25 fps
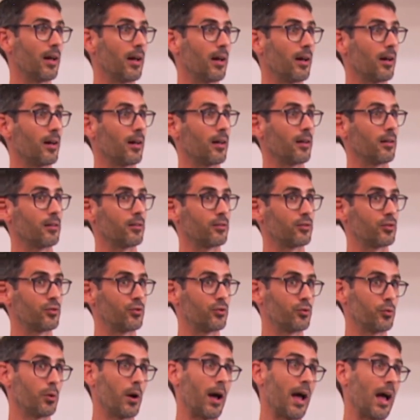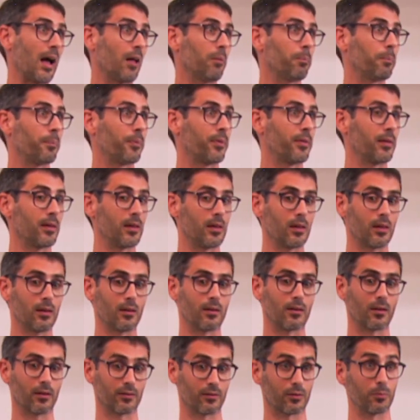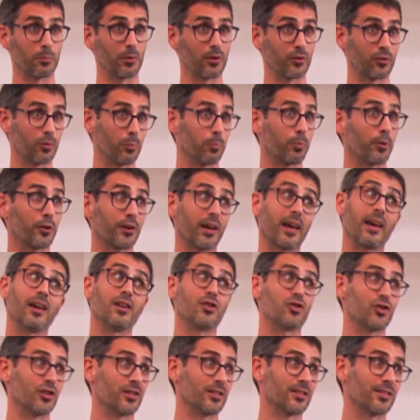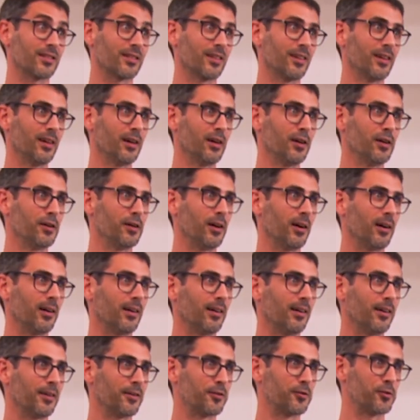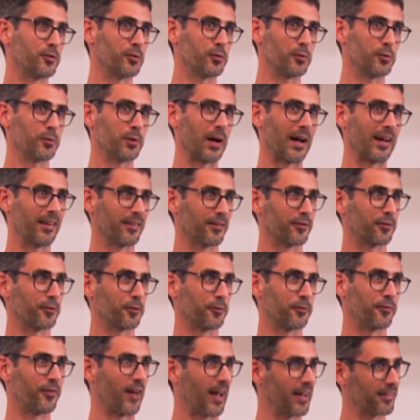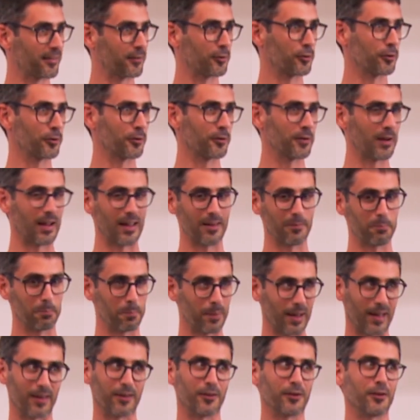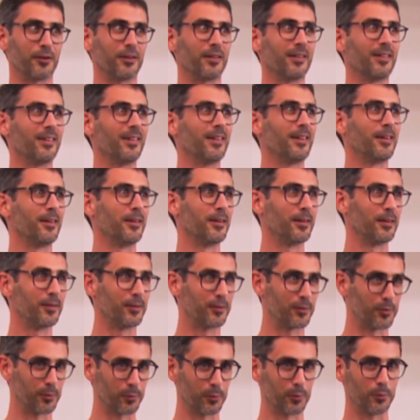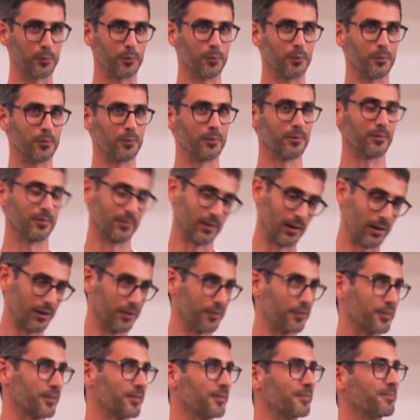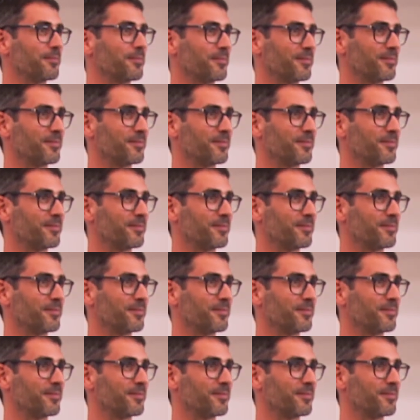and to help the customer support agents to answer faster and better to us.